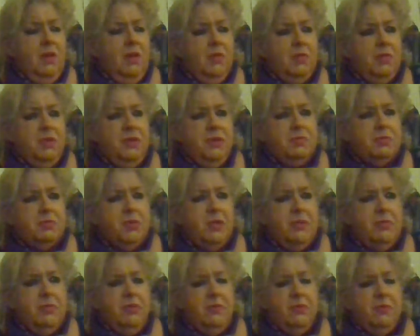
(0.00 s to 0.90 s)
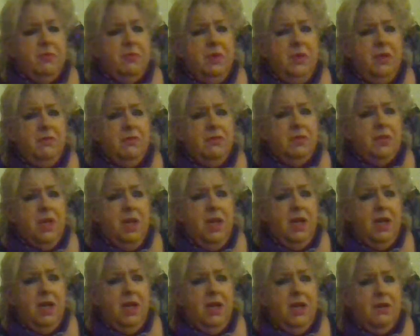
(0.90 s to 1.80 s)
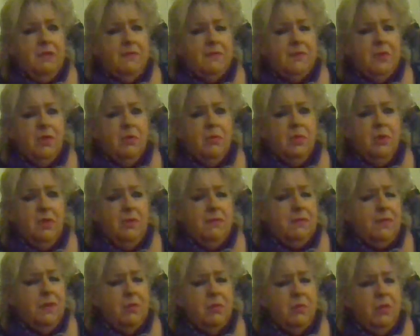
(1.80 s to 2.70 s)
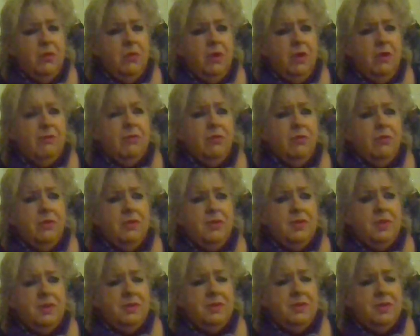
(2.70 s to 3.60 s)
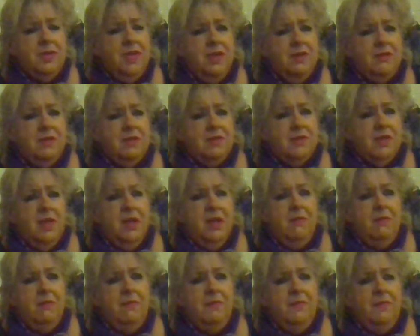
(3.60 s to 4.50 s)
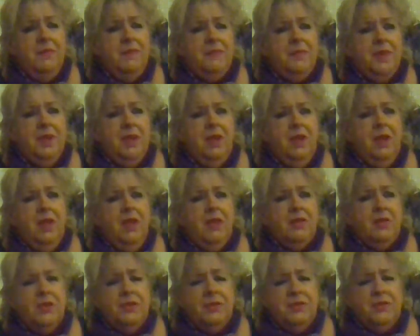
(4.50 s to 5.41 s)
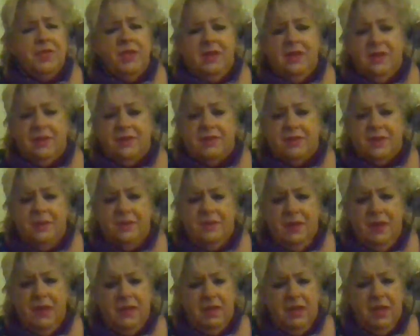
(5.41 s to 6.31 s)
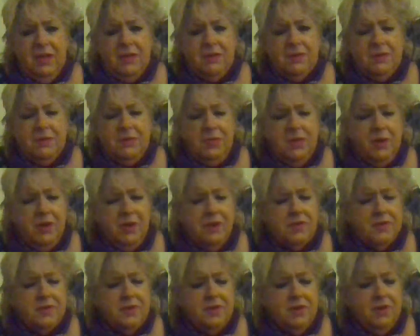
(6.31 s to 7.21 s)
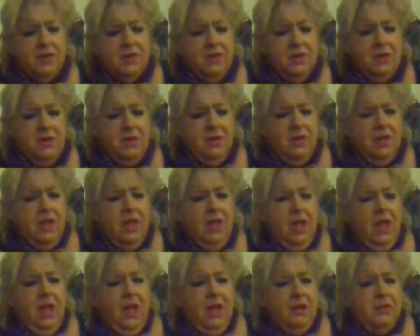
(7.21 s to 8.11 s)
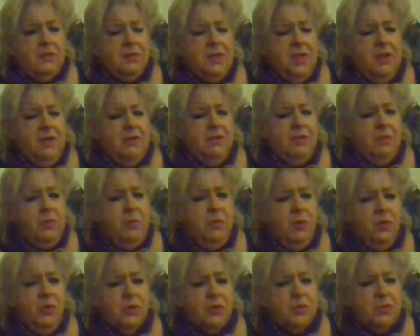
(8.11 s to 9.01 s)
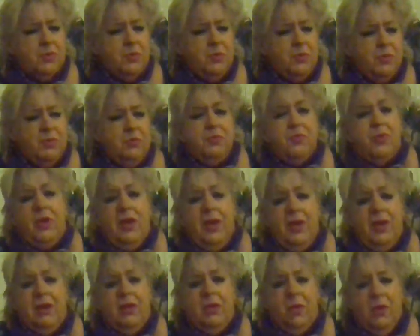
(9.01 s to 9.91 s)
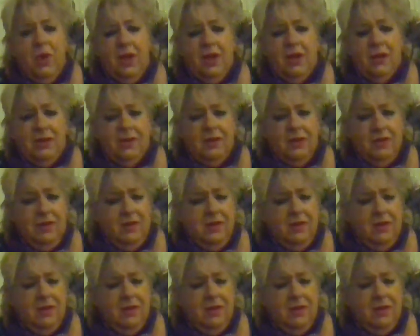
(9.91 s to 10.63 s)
please protect me from evil, God, affirm me, whatever it was I said at the time. Don't say that stuff out loud, it's embarrassing." And I was out on the porch praying quietly.